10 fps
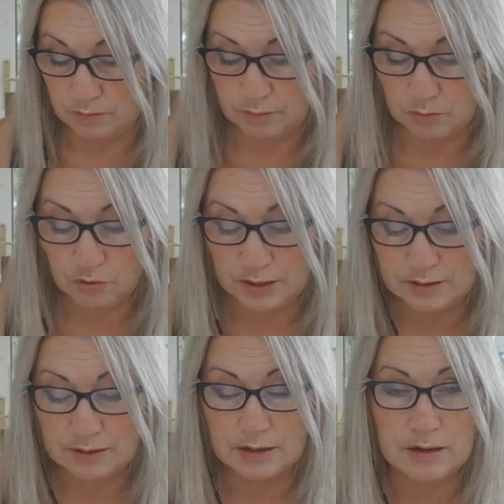So
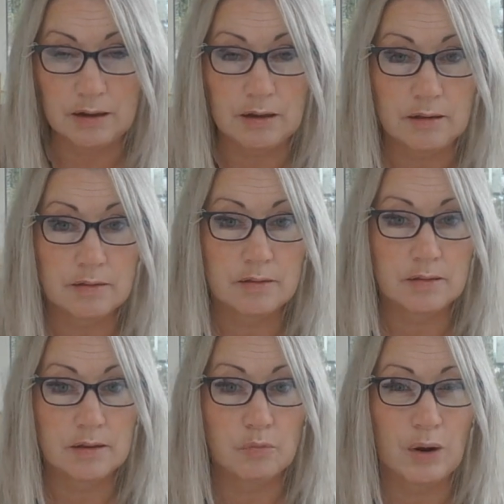creatinine is
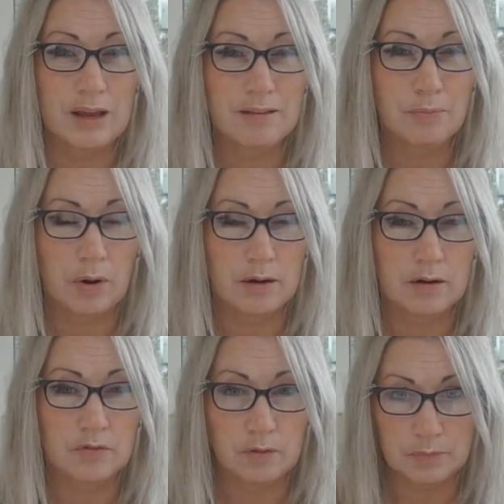the waste
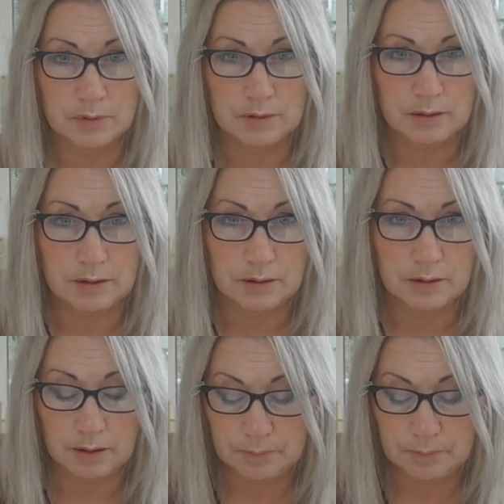product from the